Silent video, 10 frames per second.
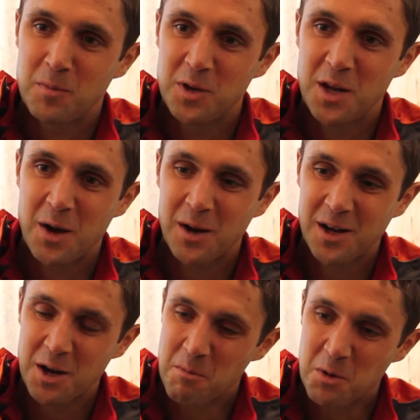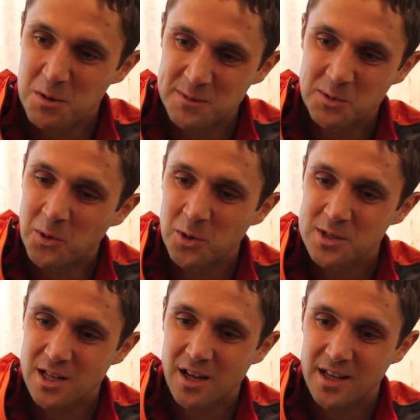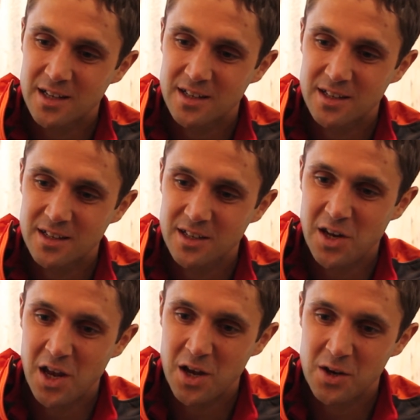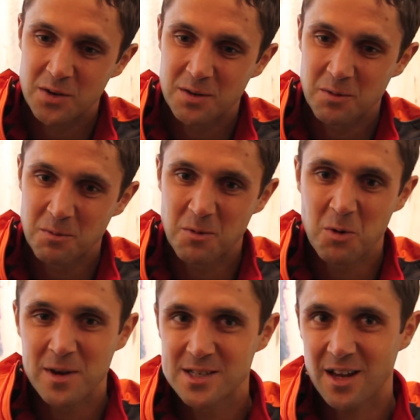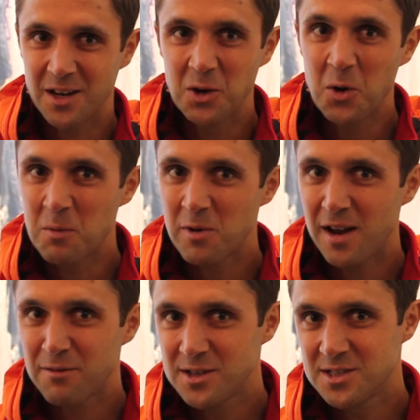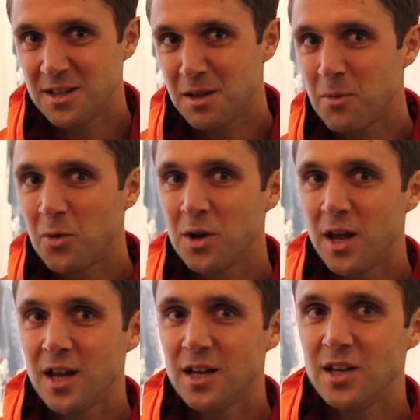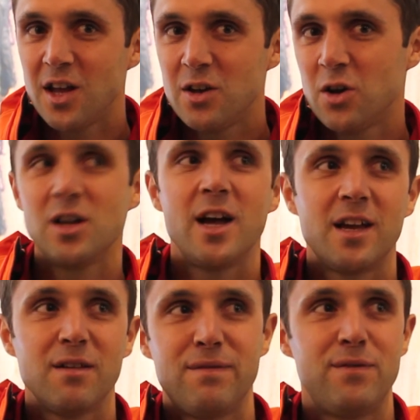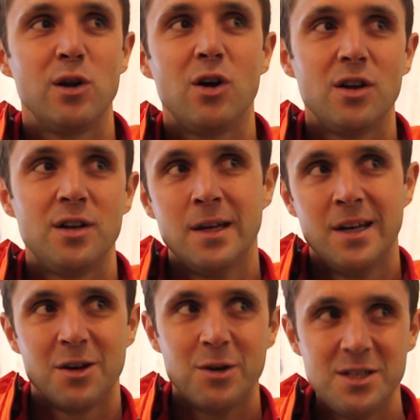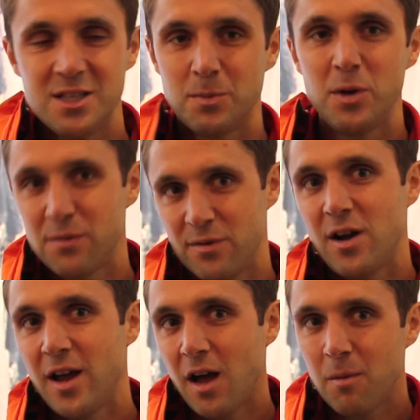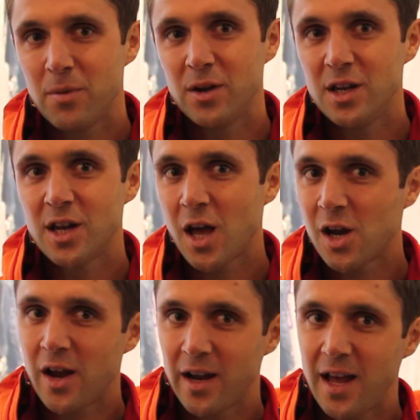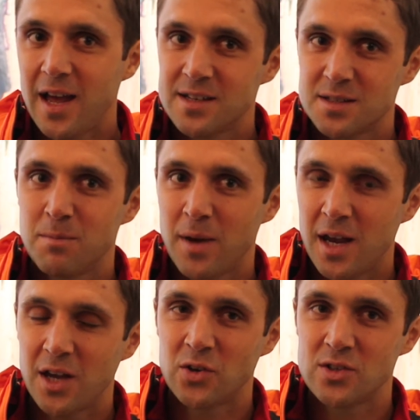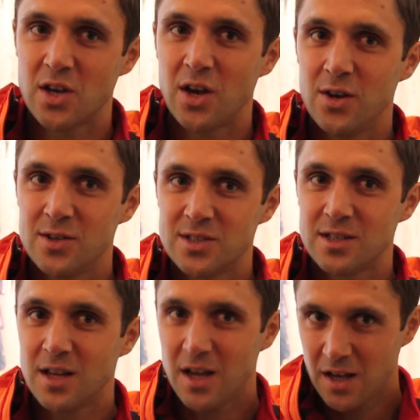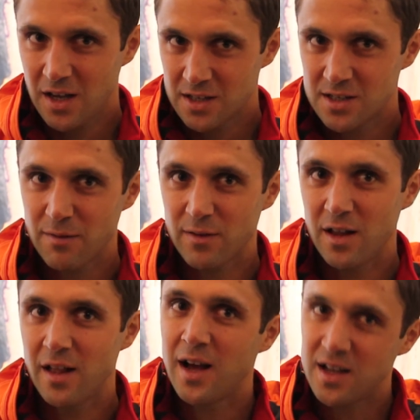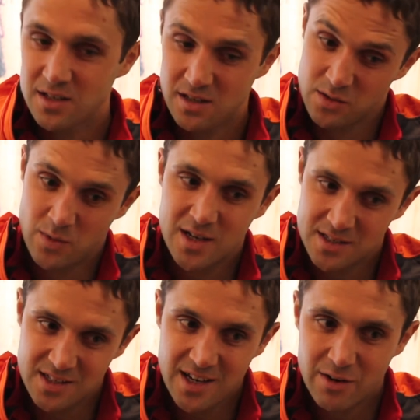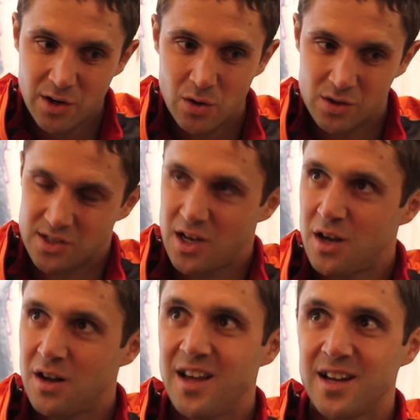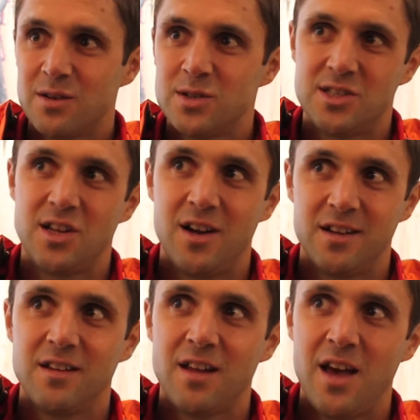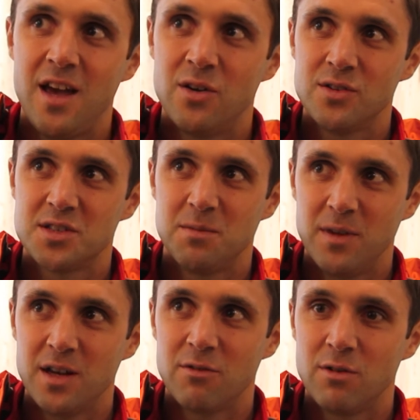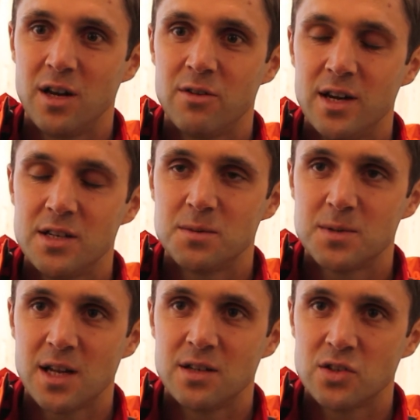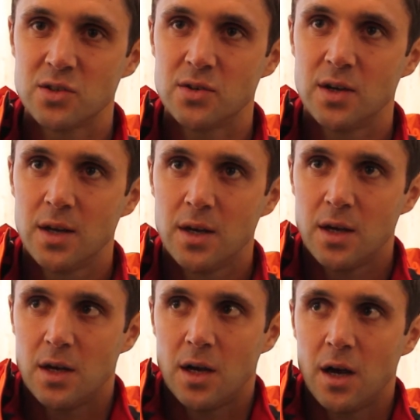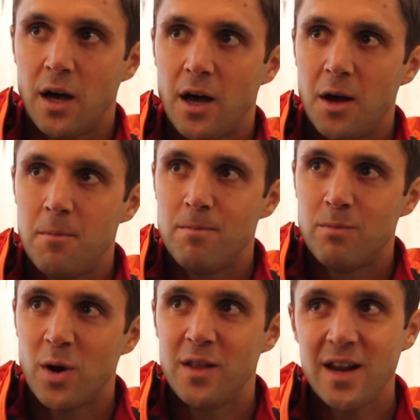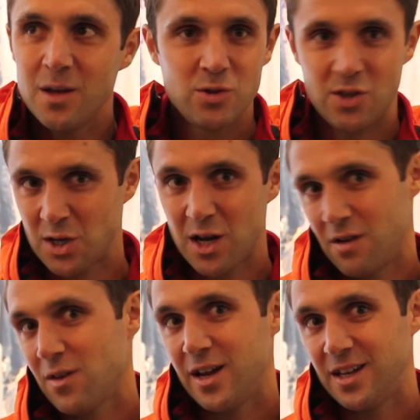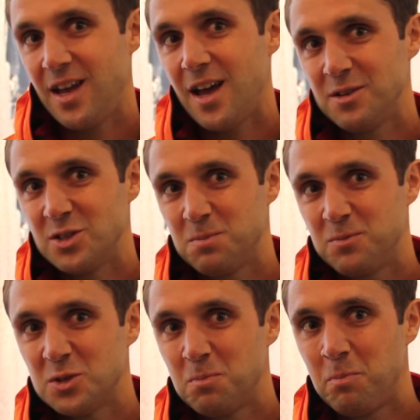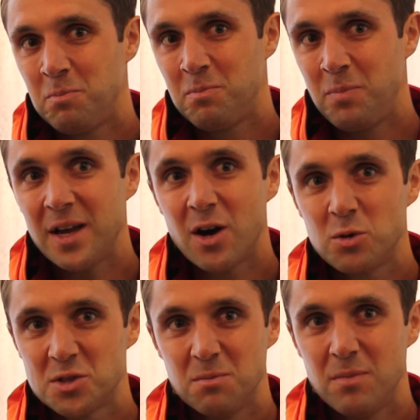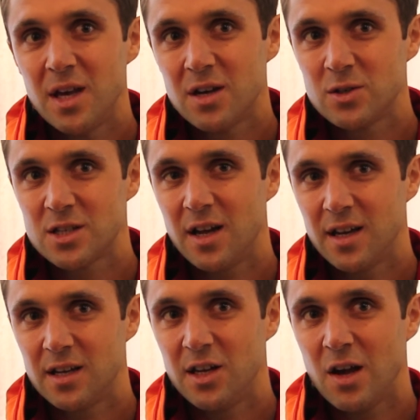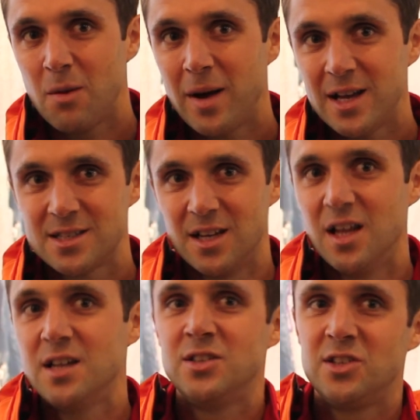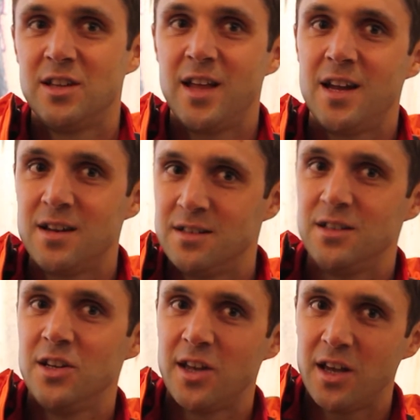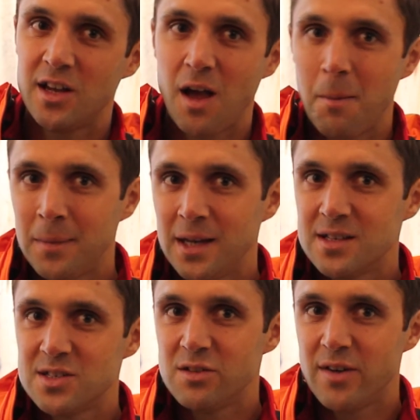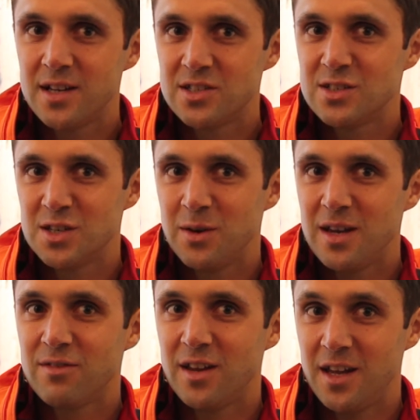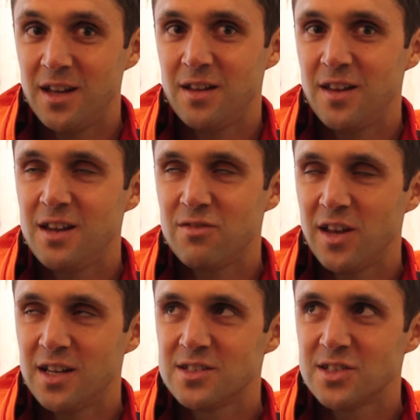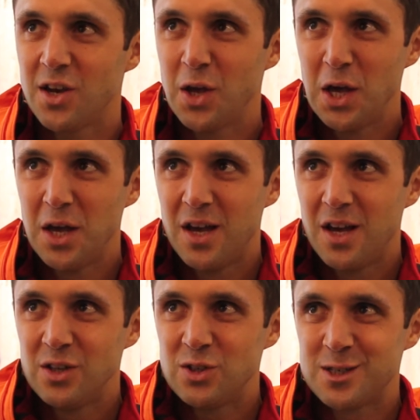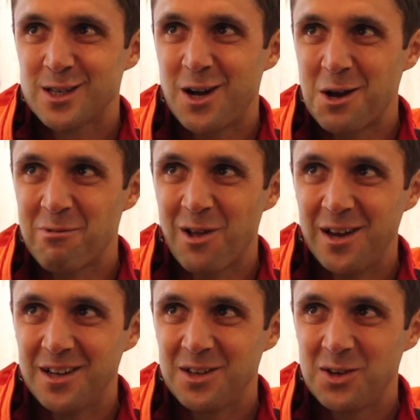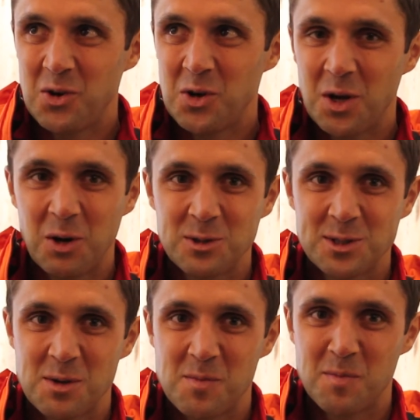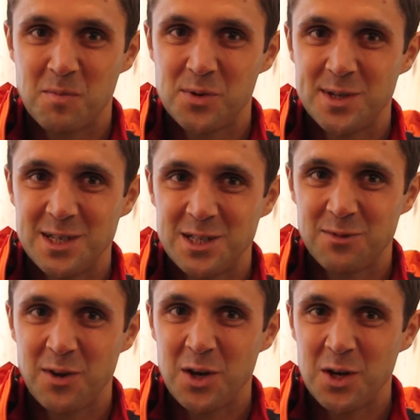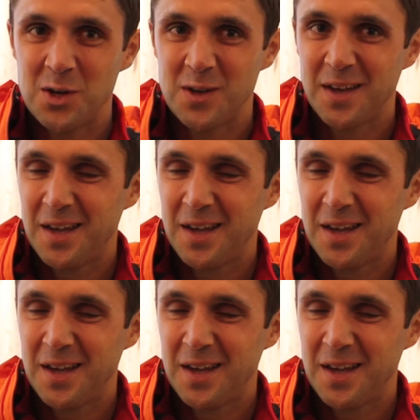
you know, I kind of moved towards like, you know, almost like cooked breakfast in the morning, you know, not like a full-on greasy spoon fryer, but you know, like eggs and bacon on toast and stuff like that, as well as cereal. So I was starting the day something really substantial, and then it was just kind of like, yeah, just big wholesome meals, like, you know, a pasta lunch, and then, you know, like meat and 2 veg in the evening. So just kind of like good wholesome British food.